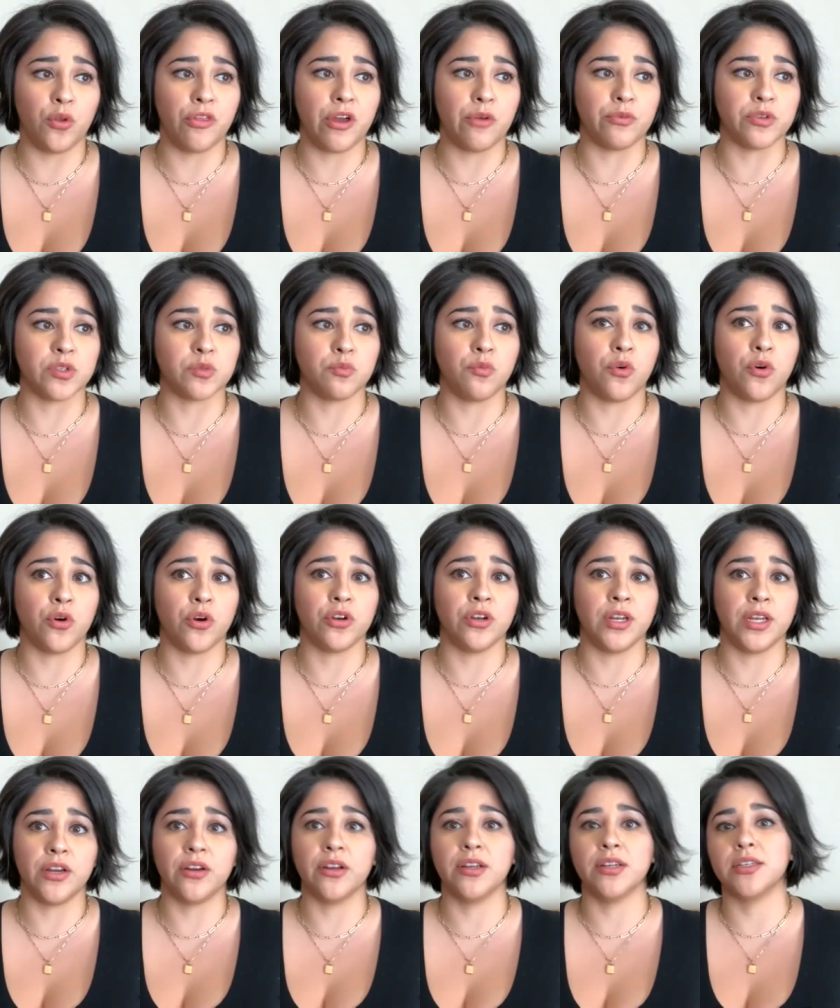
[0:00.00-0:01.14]
that was more
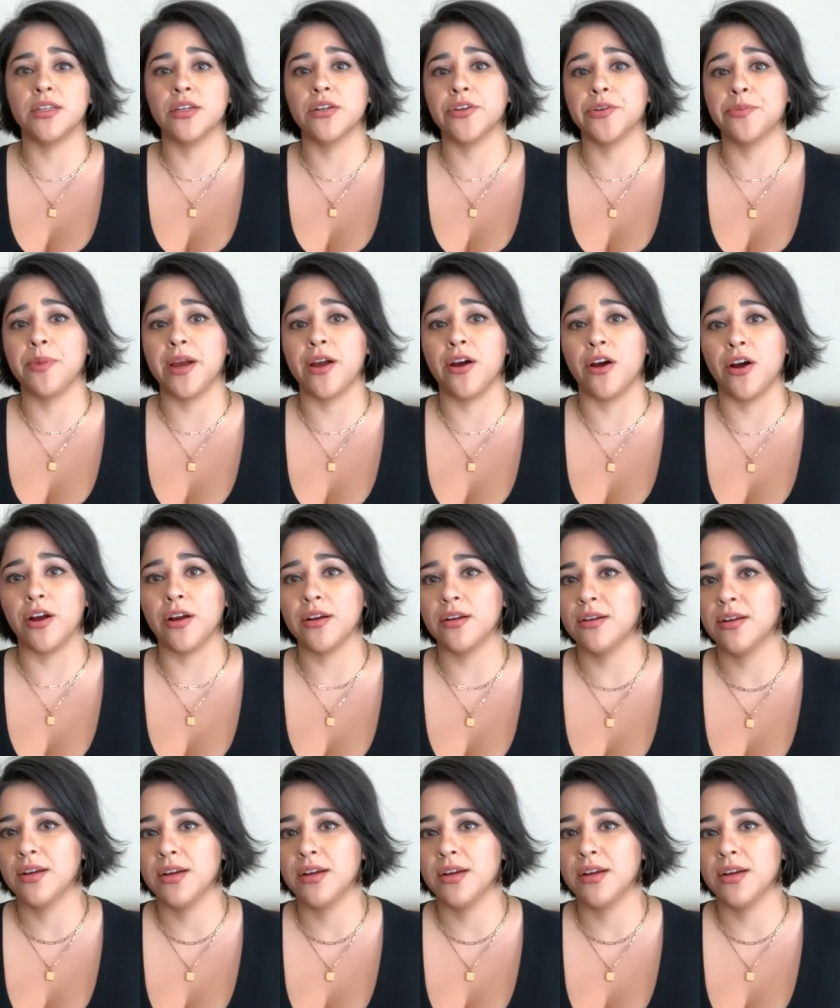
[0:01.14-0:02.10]
near and dear to my heart